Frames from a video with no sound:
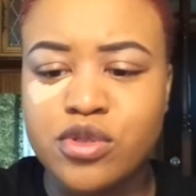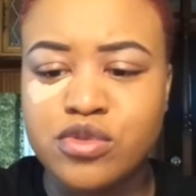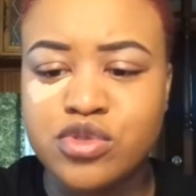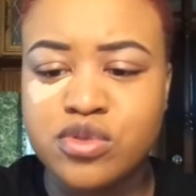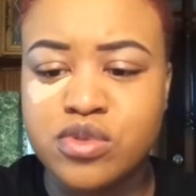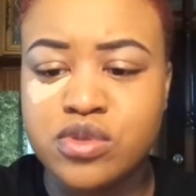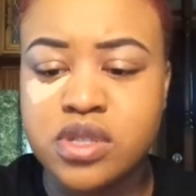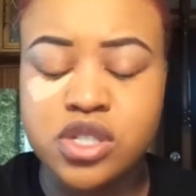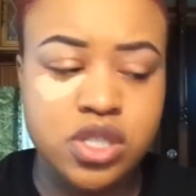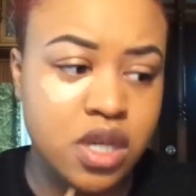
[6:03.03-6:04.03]
YouTube use
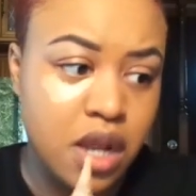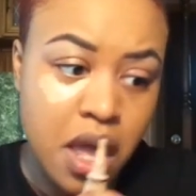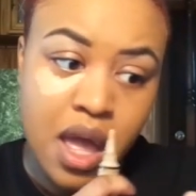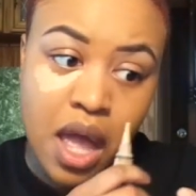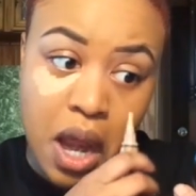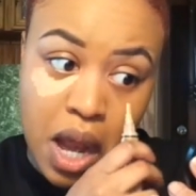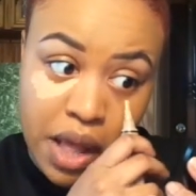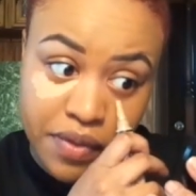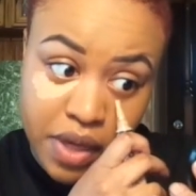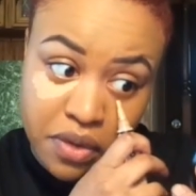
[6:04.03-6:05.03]
this shit.
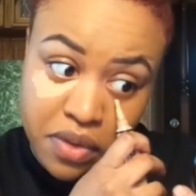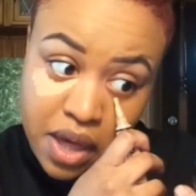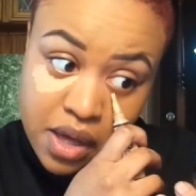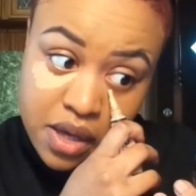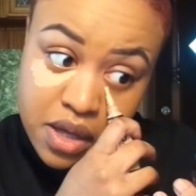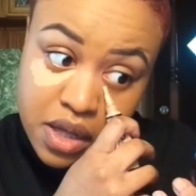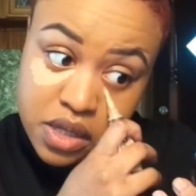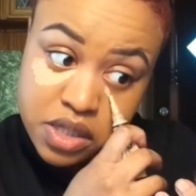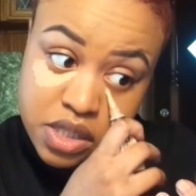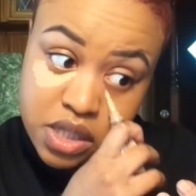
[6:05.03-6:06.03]
And they, like,
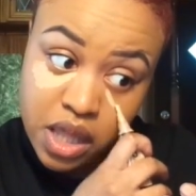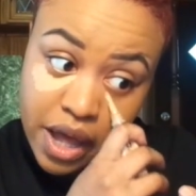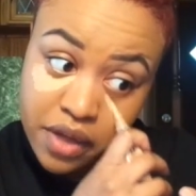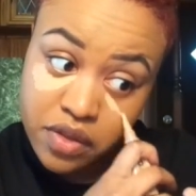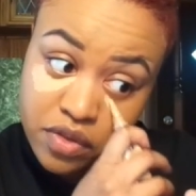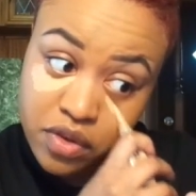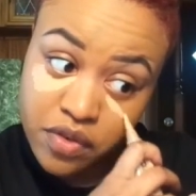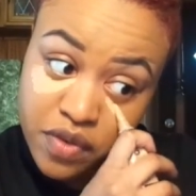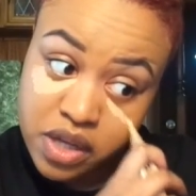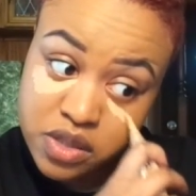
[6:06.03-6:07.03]
slather their
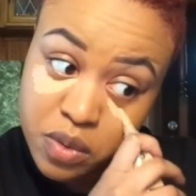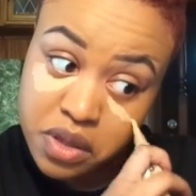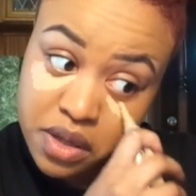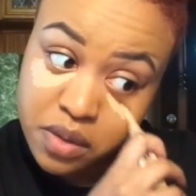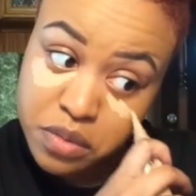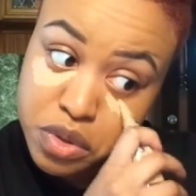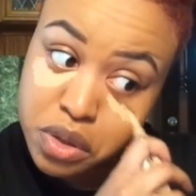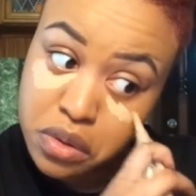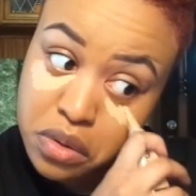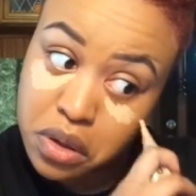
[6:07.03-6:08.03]
face with it. I'm just
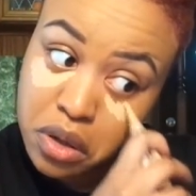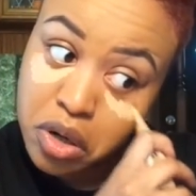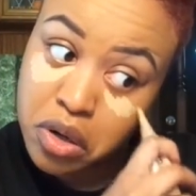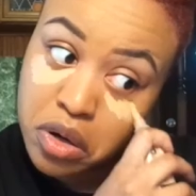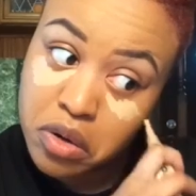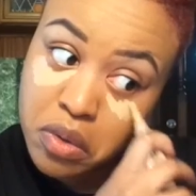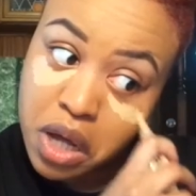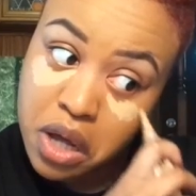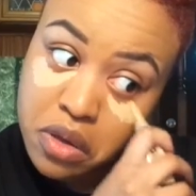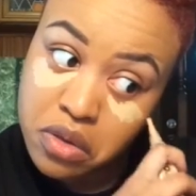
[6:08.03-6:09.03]
sitting here like, girl,
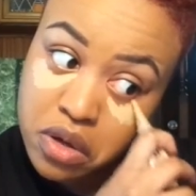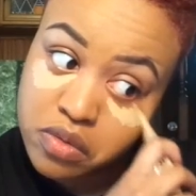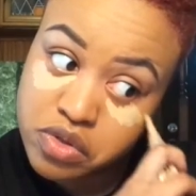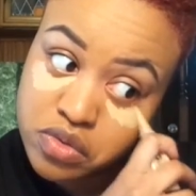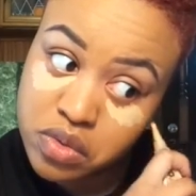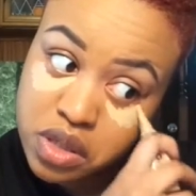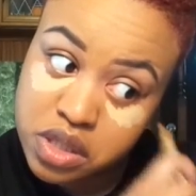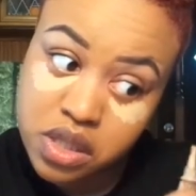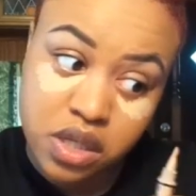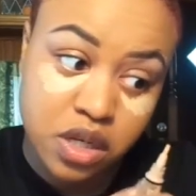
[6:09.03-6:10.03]
how long was you really
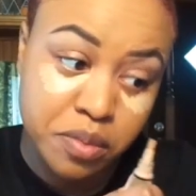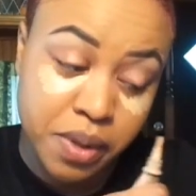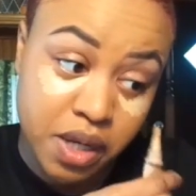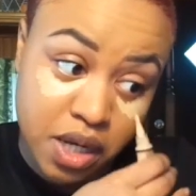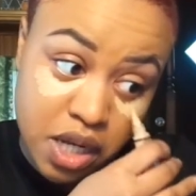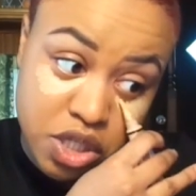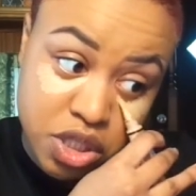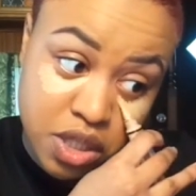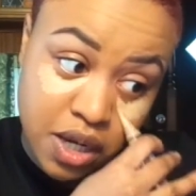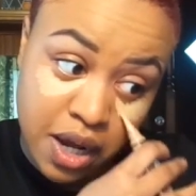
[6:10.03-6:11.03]
sitting there blending that
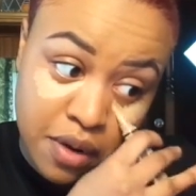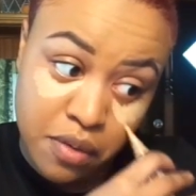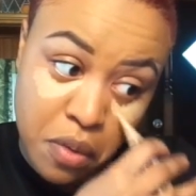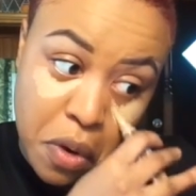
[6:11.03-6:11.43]
shit out?